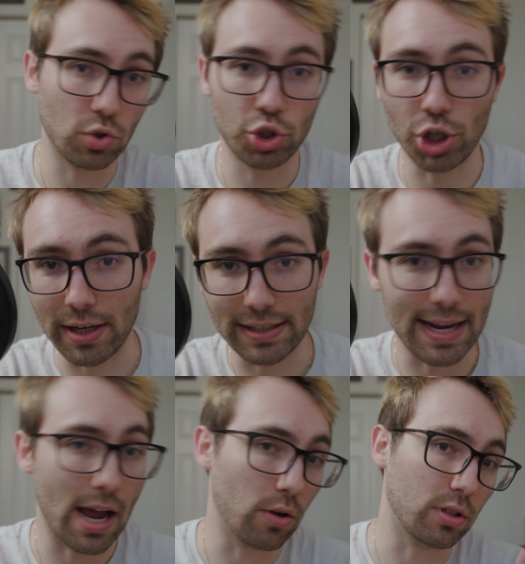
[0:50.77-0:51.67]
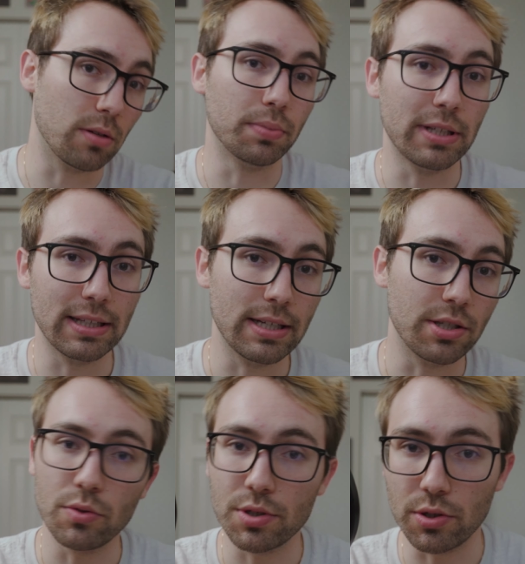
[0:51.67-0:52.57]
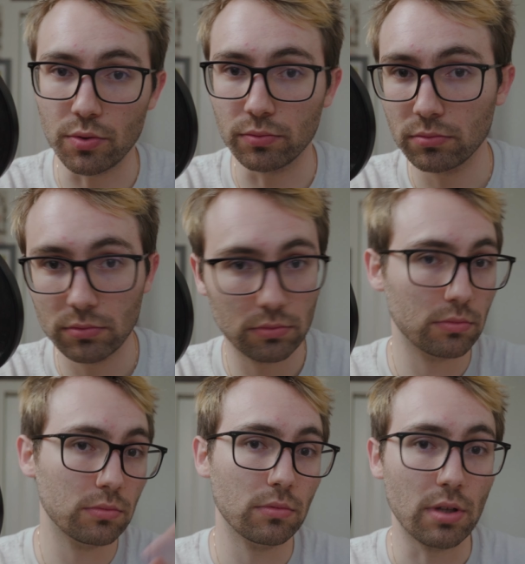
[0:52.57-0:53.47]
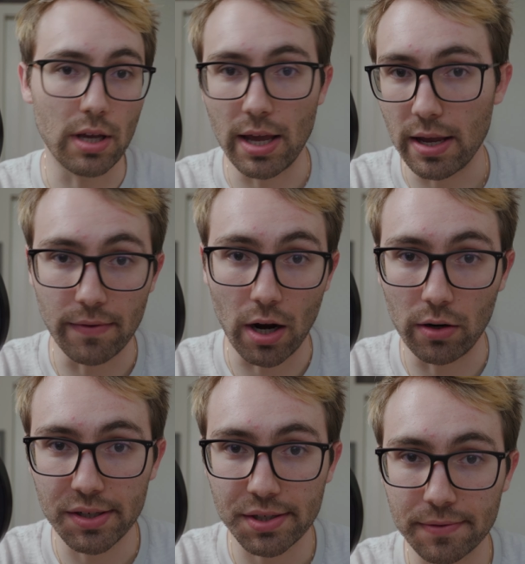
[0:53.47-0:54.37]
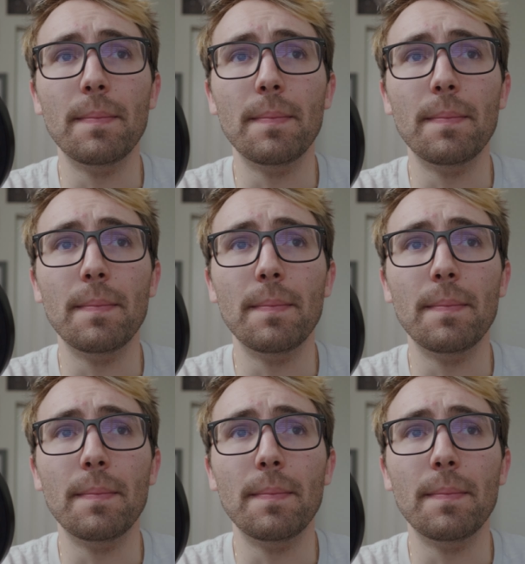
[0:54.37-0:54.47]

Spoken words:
shutting down completely due to a virus.